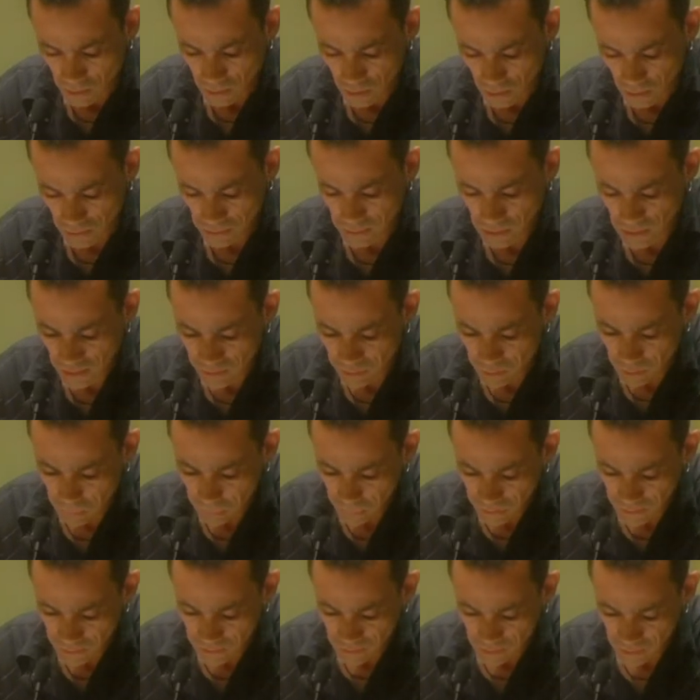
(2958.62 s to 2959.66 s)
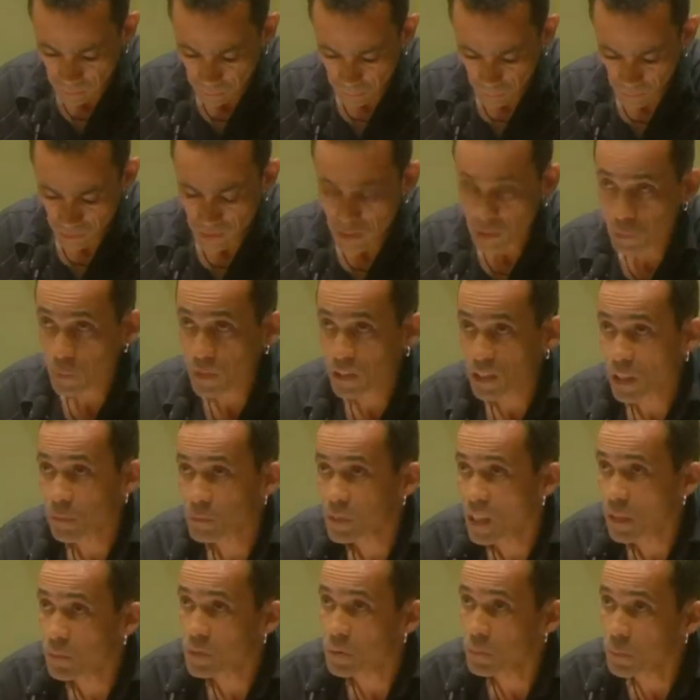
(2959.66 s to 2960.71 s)
and it gives me meaning in a place where
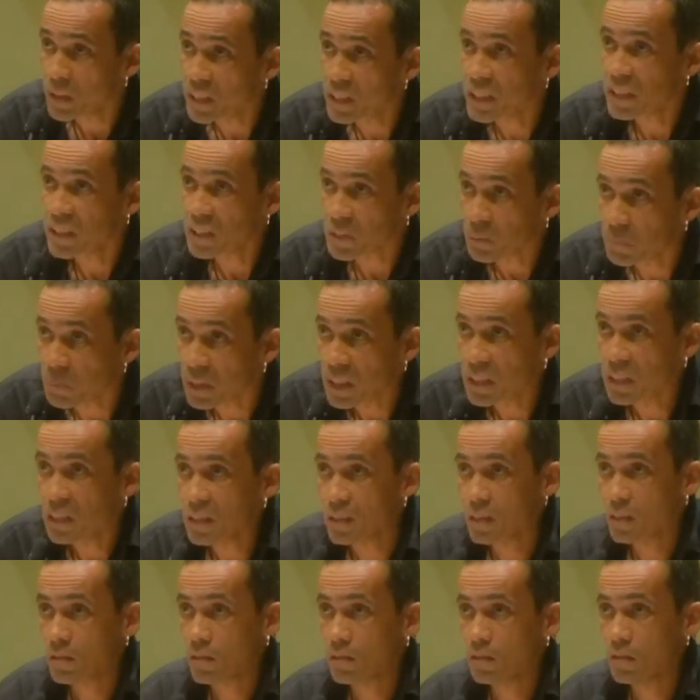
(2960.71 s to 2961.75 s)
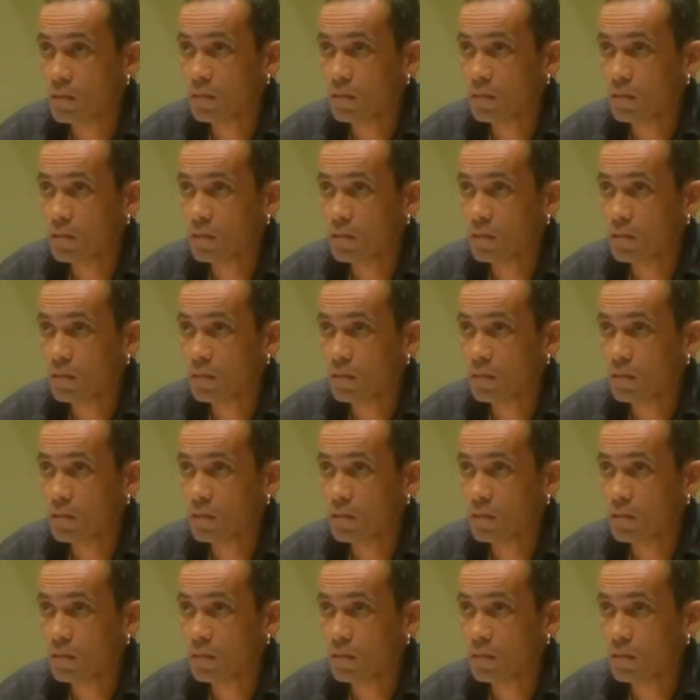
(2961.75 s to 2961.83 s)
sometimes meaning is meaningless.